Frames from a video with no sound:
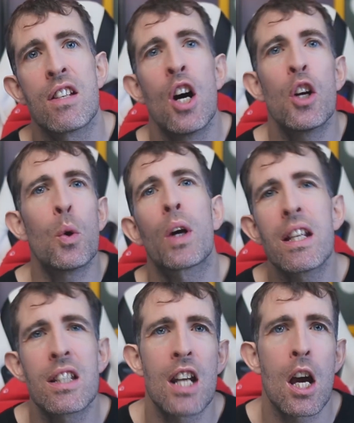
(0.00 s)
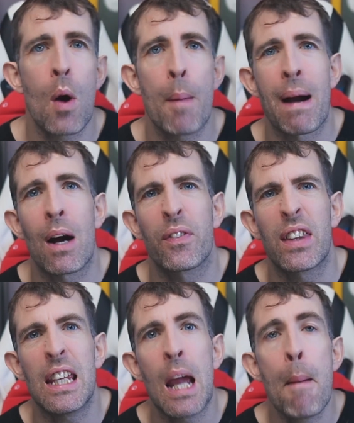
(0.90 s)
you're going to know about
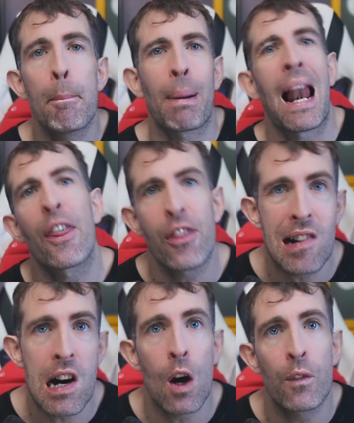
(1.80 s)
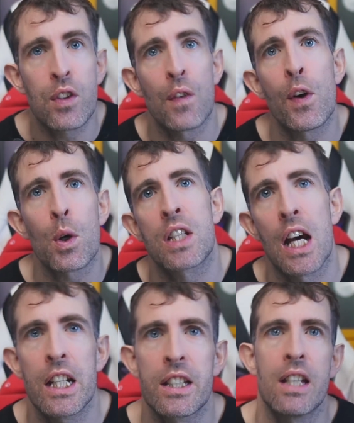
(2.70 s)
the plethora of different
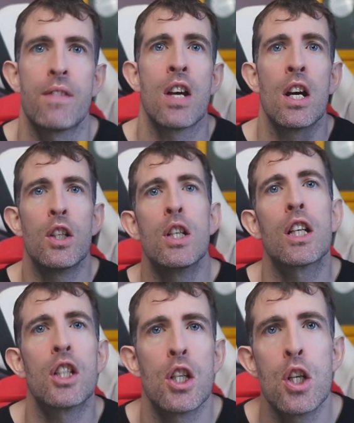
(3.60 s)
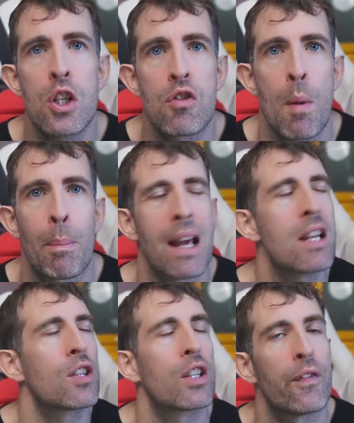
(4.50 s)
alternatives you could use to replace
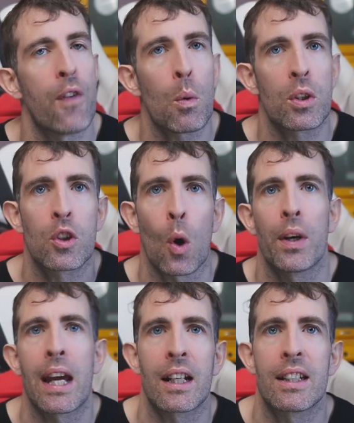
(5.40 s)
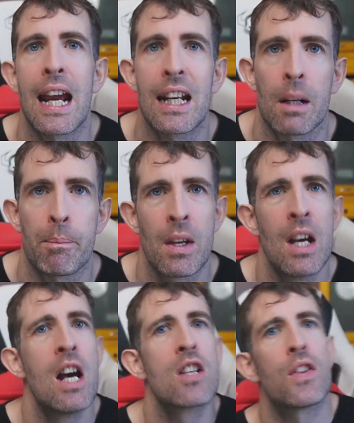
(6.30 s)
the default .NET container.
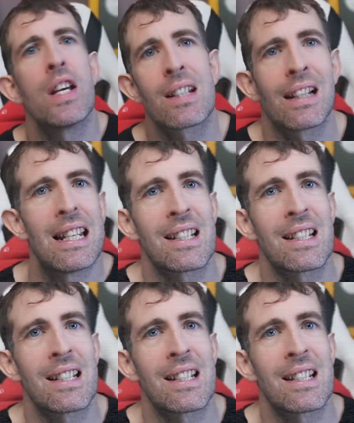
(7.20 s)
So this list